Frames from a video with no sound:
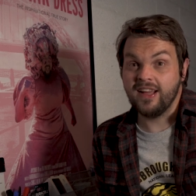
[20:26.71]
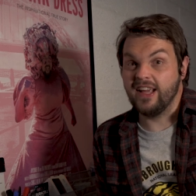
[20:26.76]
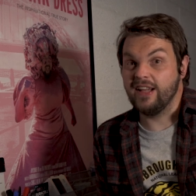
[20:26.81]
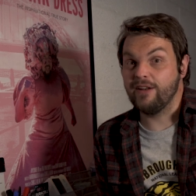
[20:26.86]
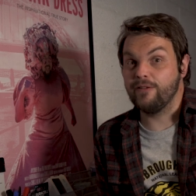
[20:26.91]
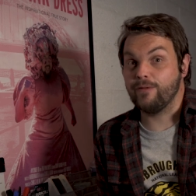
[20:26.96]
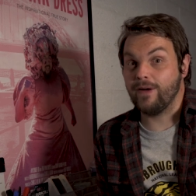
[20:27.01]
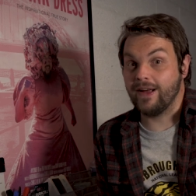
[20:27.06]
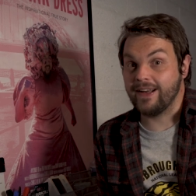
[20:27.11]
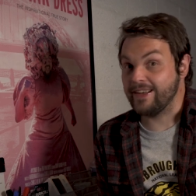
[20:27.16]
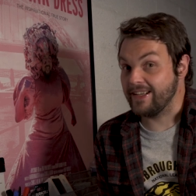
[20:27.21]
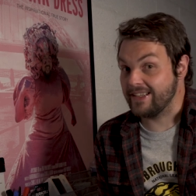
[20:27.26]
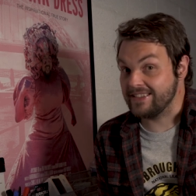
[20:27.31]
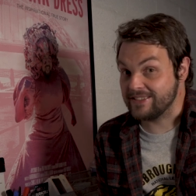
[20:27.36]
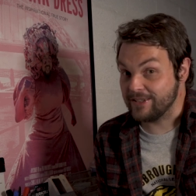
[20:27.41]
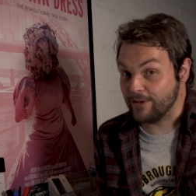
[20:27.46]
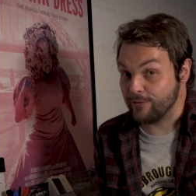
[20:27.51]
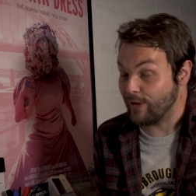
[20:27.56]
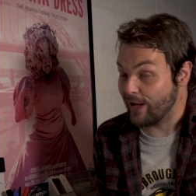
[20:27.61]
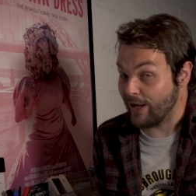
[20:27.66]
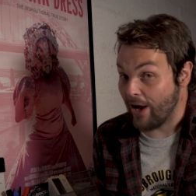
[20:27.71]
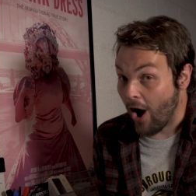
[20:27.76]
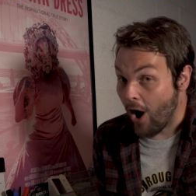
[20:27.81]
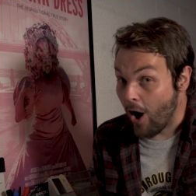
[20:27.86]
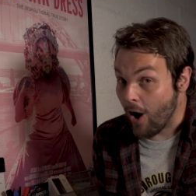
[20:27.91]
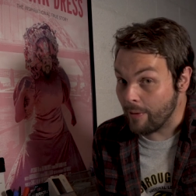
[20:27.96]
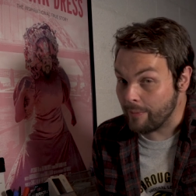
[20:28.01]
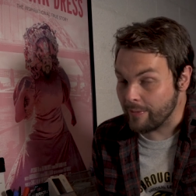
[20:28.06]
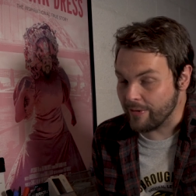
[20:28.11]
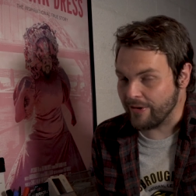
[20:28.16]
and finding stuff like
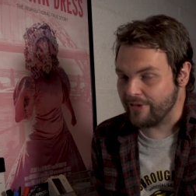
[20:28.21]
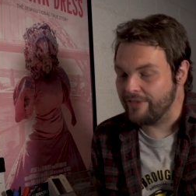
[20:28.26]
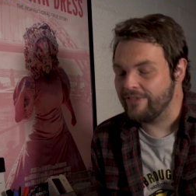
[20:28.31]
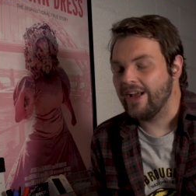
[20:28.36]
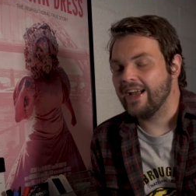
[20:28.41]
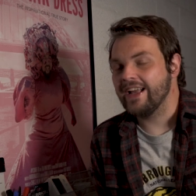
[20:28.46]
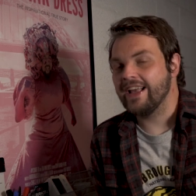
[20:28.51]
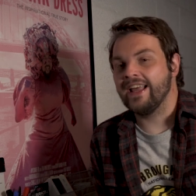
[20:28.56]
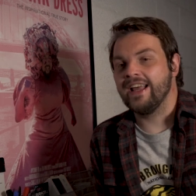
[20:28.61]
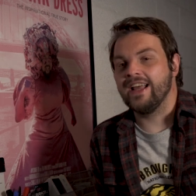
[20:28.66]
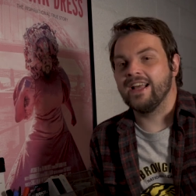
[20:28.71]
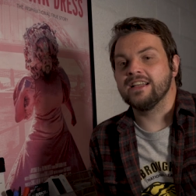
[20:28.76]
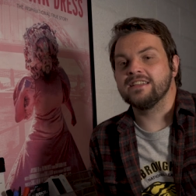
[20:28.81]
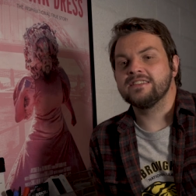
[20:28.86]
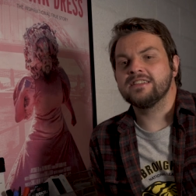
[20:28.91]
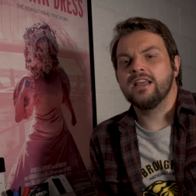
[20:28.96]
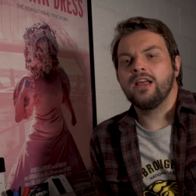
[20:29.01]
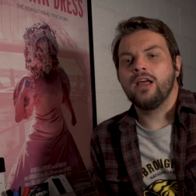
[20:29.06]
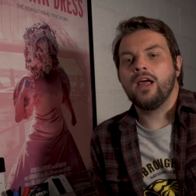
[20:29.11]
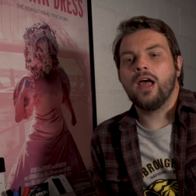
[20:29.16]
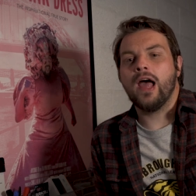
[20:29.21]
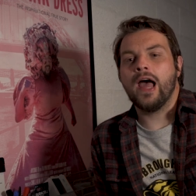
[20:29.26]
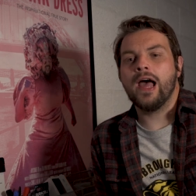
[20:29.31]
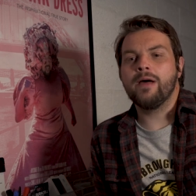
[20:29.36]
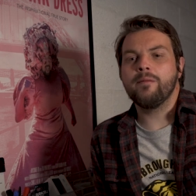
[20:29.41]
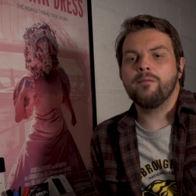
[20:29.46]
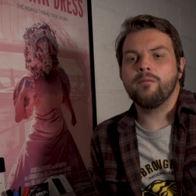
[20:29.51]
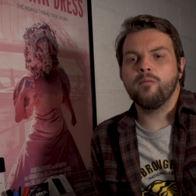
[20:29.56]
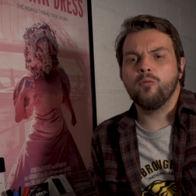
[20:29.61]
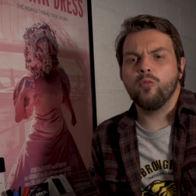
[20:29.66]
armor in that case
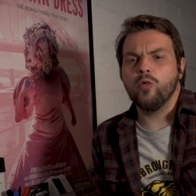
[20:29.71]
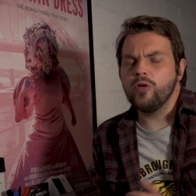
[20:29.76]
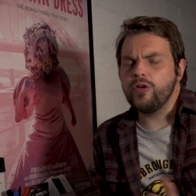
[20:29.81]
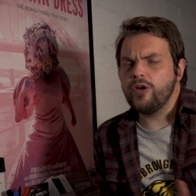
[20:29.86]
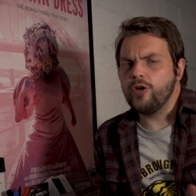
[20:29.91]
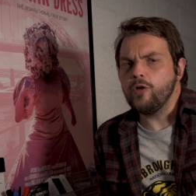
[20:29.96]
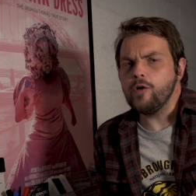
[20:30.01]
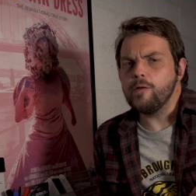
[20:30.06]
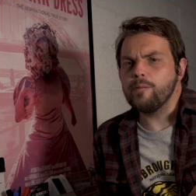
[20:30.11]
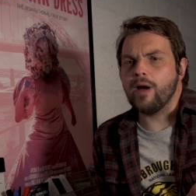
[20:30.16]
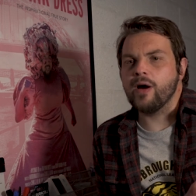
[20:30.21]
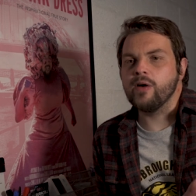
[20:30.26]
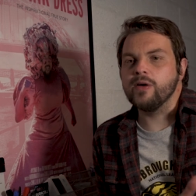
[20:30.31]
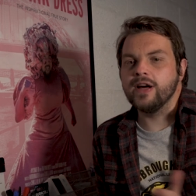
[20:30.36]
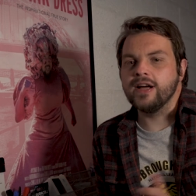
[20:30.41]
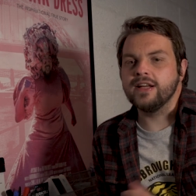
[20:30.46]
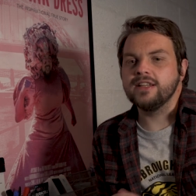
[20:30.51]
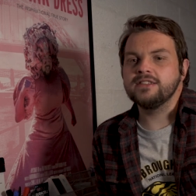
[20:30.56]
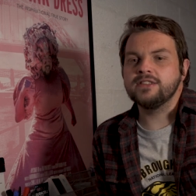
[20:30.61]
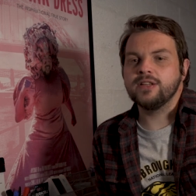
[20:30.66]
won't know about it.